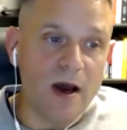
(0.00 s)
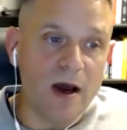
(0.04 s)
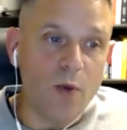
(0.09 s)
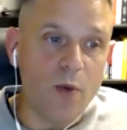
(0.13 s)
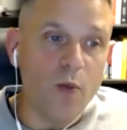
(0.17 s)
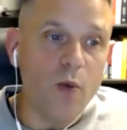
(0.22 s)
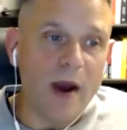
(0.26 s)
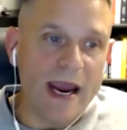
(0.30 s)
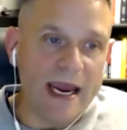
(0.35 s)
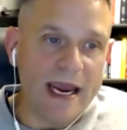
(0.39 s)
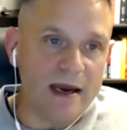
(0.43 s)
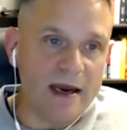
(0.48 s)
a
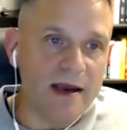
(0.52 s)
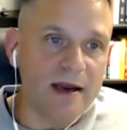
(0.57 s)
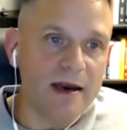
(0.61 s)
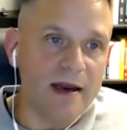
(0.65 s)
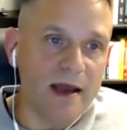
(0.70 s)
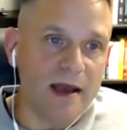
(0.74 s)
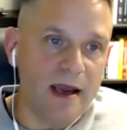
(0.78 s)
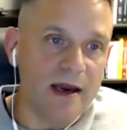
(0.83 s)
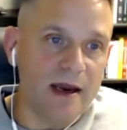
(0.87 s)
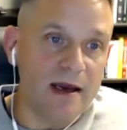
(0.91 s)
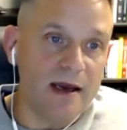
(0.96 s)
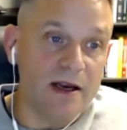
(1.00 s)
weighting
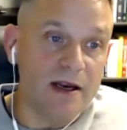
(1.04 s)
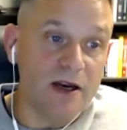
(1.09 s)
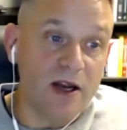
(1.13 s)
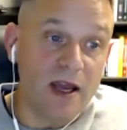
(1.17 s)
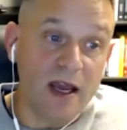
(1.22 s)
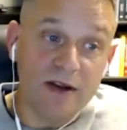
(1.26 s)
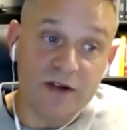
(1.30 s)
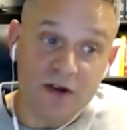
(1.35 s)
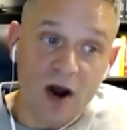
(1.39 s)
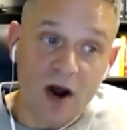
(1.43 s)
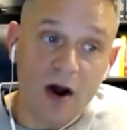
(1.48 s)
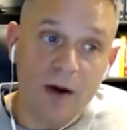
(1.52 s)
in it
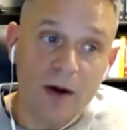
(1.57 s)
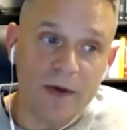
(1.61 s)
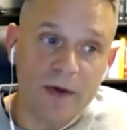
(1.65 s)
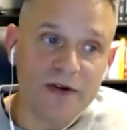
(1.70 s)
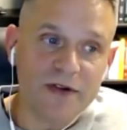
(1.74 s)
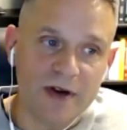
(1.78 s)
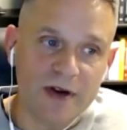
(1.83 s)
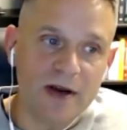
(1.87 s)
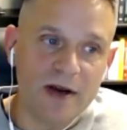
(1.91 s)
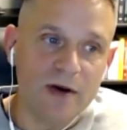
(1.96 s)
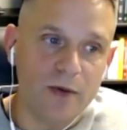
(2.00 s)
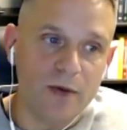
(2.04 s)
is
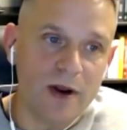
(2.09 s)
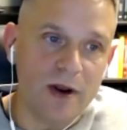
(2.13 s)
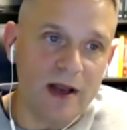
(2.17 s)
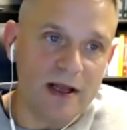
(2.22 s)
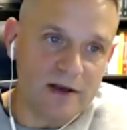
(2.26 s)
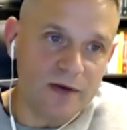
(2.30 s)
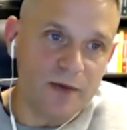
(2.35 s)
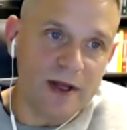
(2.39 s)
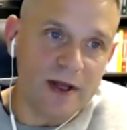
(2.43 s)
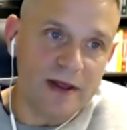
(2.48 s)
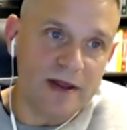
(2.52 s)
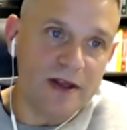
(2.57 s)
almost equal
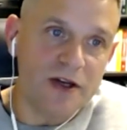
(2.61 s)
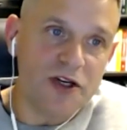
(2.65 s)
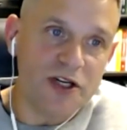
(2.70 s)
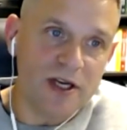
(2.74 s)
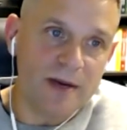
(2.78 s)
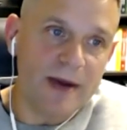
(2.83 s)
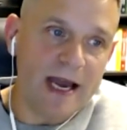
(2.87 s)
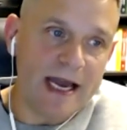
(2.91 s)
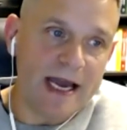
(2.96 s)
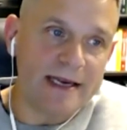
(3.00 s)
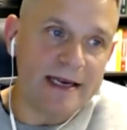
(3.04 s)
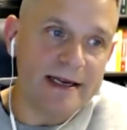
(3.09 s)
as what the
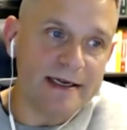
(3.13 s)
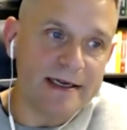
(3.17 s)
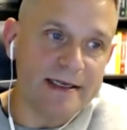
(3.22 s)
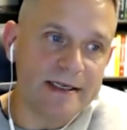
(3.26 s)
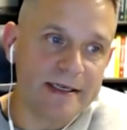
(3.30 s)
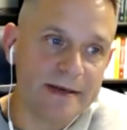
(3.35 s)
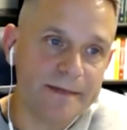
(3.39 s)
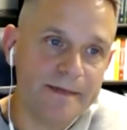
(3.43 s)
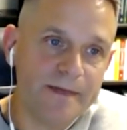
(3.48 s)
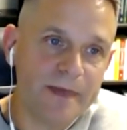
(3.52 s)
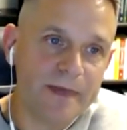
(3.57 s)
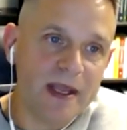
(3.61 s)
GMAT
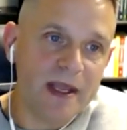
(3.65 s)
is.